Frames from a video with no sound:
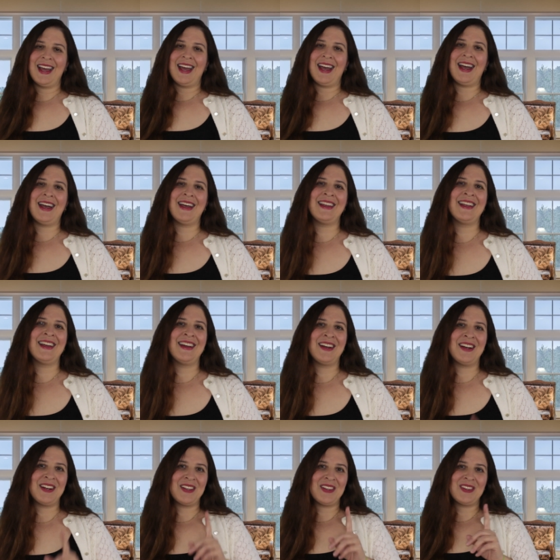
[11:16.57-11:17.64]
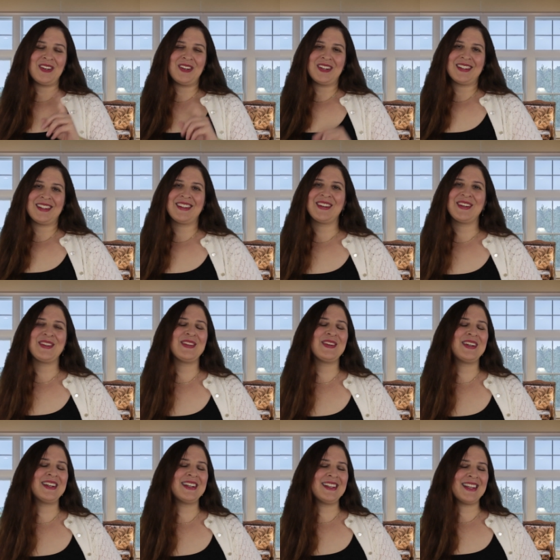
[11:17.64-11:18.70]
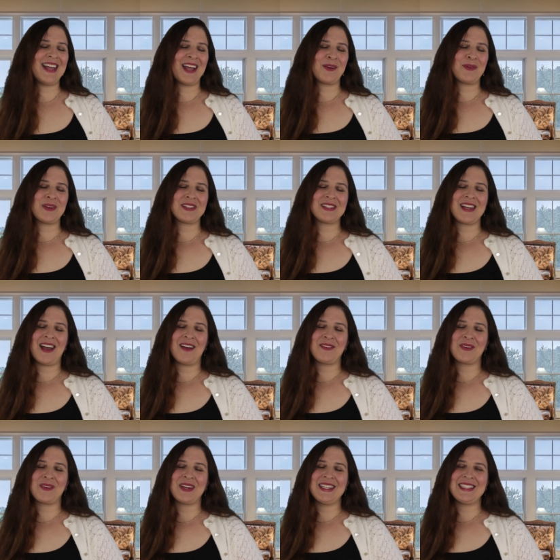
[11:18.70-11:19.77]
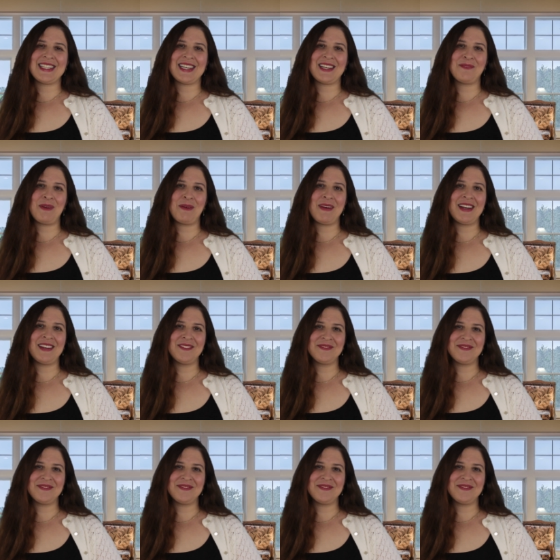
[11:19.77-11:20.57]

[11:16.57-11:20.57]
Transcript: and learn language. Have a great day. Bye bye.